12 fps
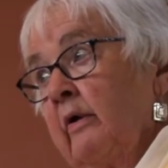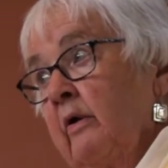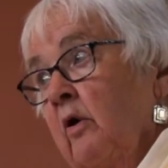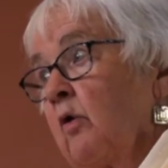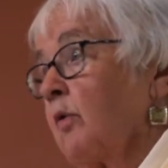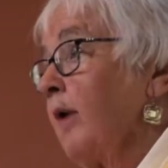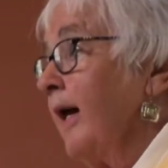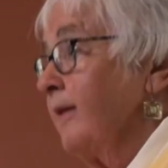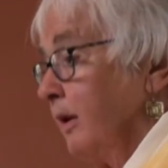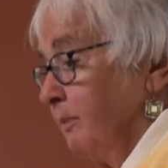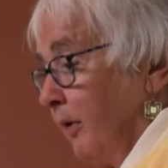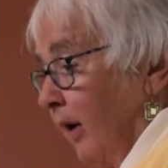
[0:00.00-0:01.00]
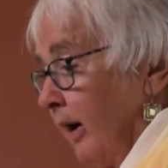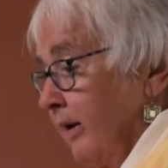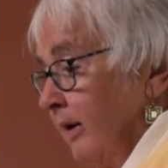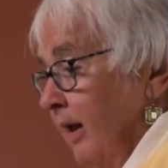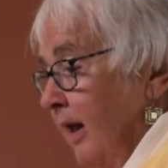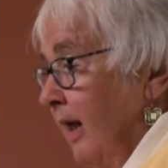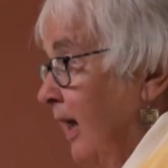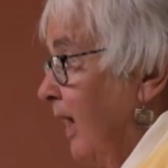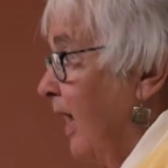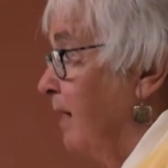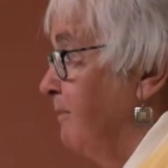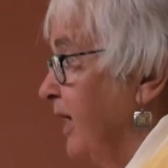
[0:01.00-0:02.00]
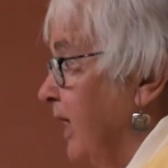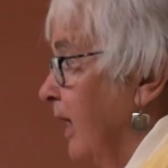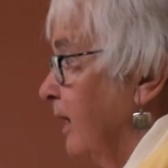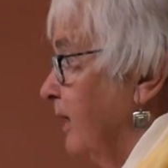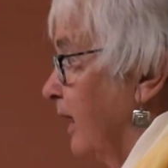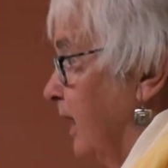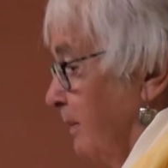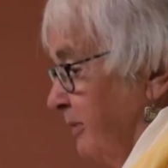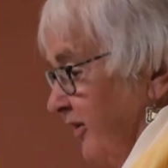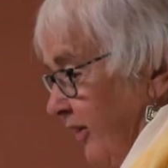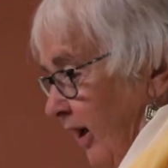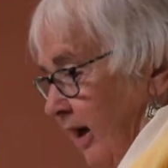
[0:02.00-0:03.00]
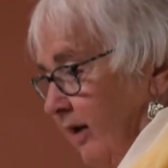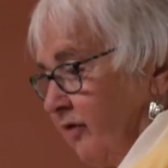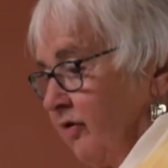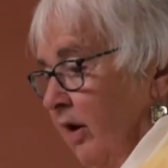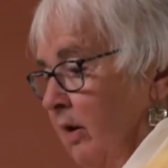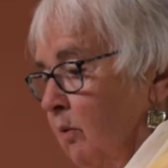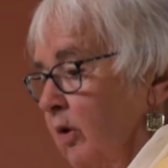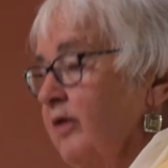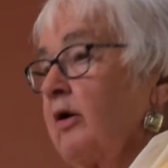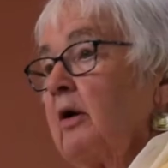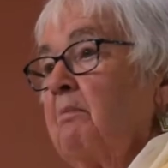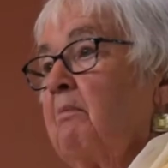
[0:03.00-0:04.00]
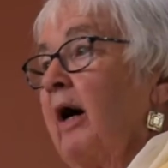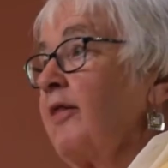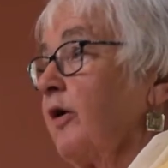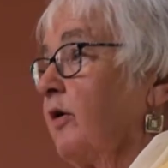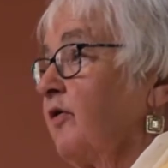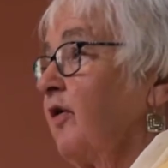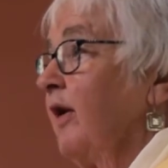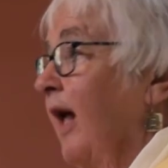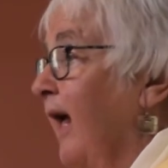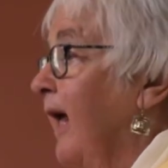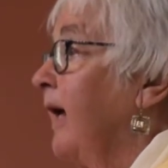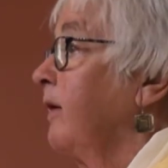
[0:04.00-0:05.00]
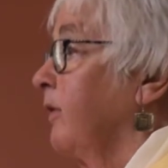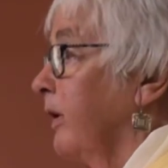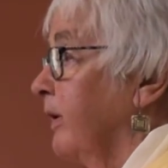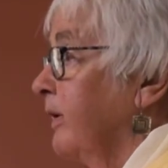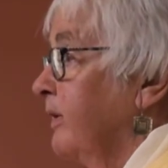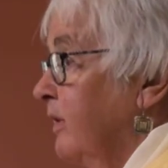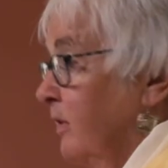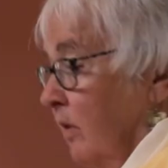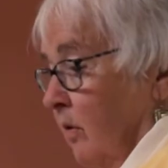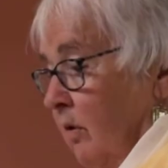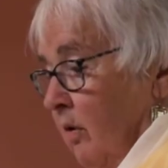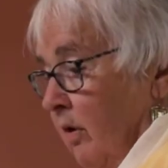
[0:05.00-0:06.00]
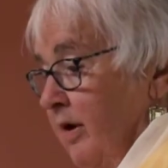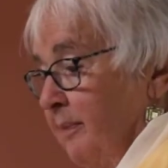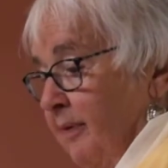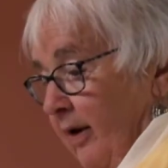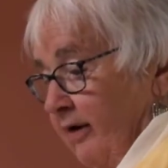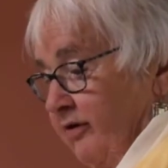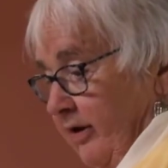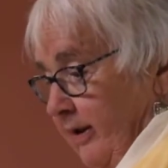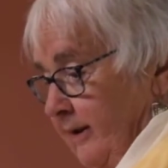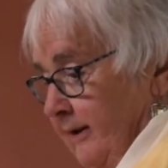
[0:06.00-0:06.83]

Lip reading: who read the book and began to empathize with her mother's anger or depression.